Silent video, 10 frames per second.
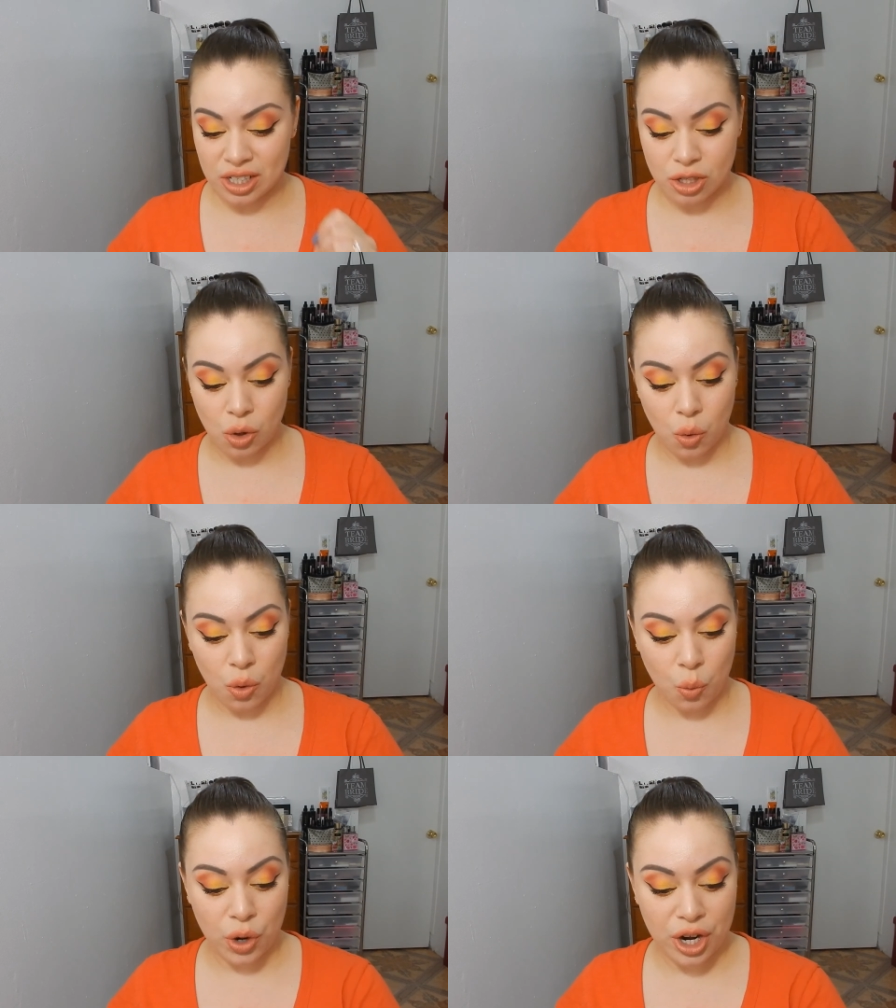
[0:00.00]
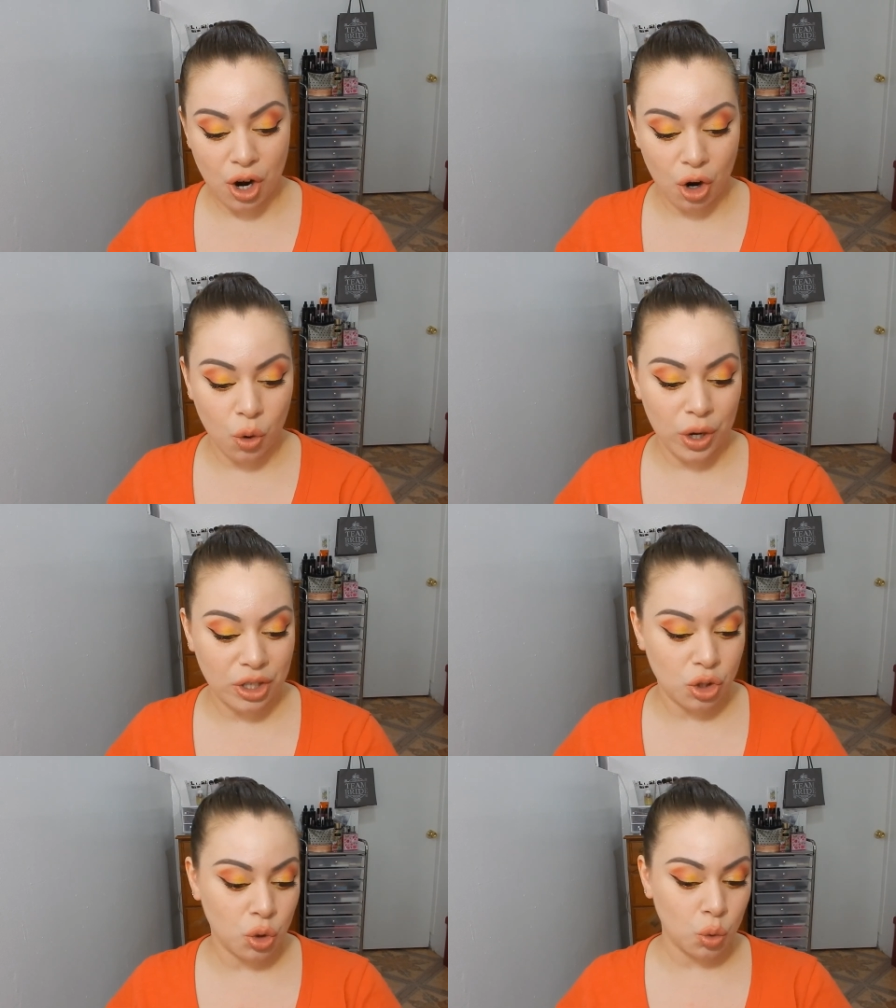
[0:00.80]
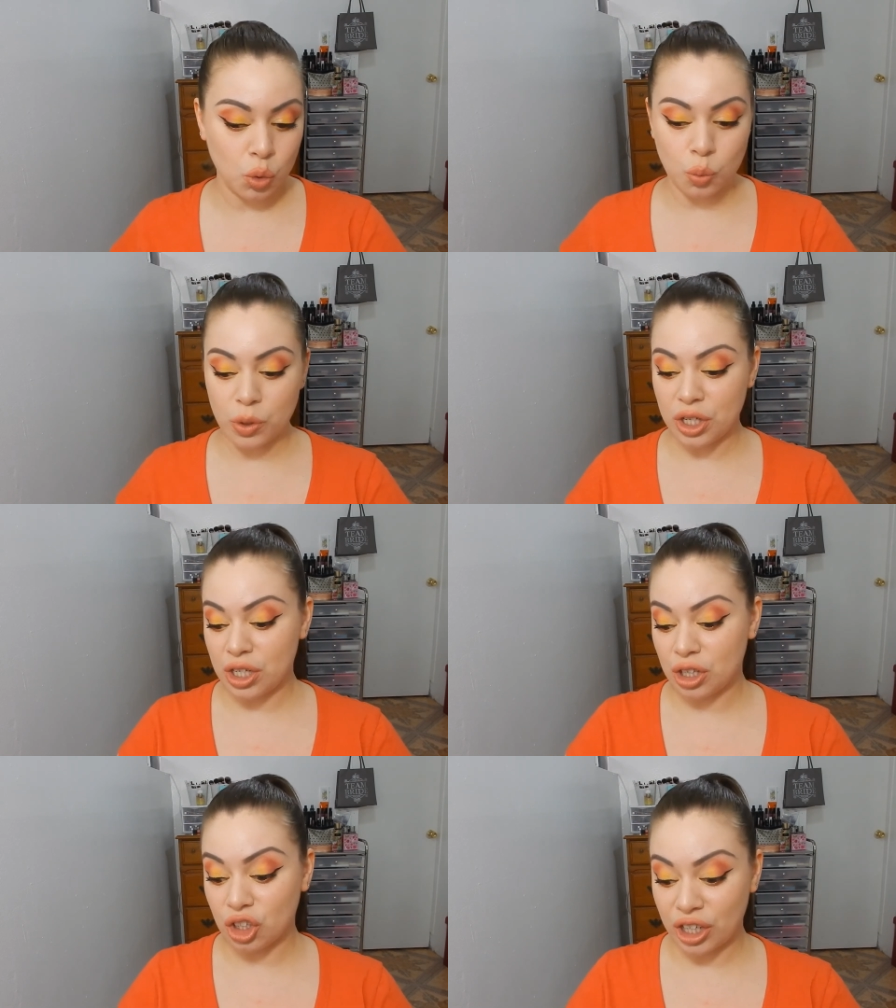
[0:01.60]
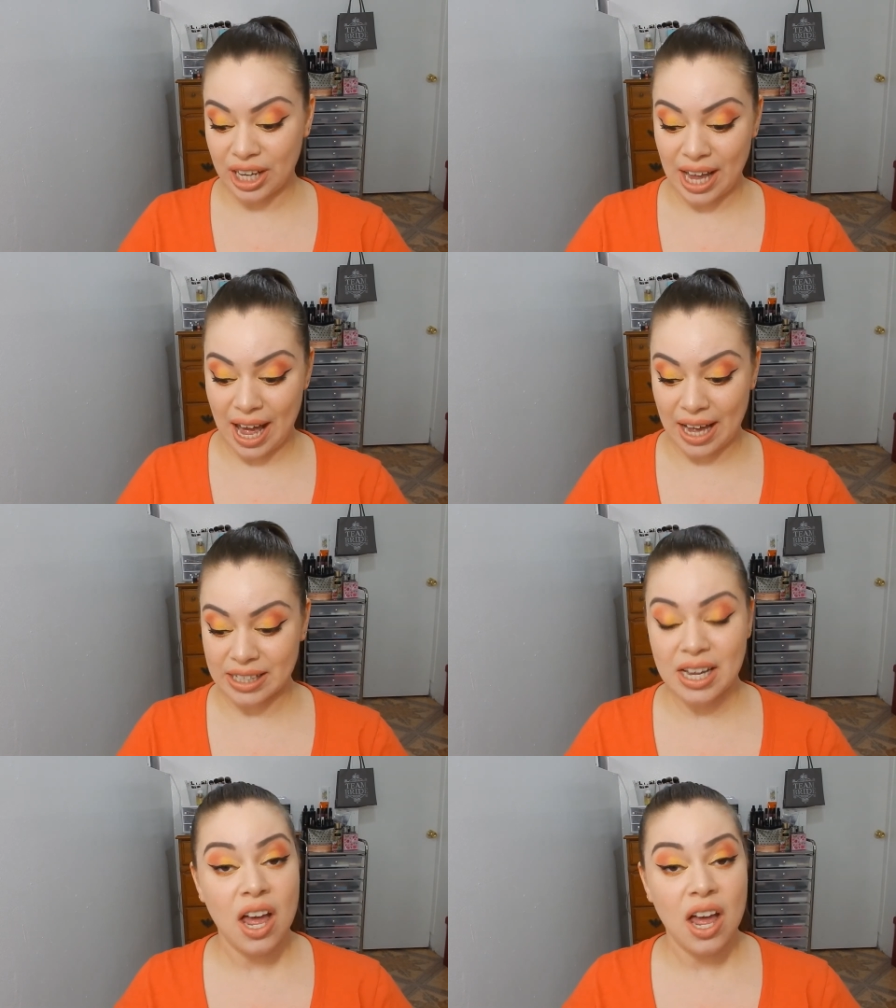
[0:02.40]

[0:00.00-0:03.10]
So we are going to be looking at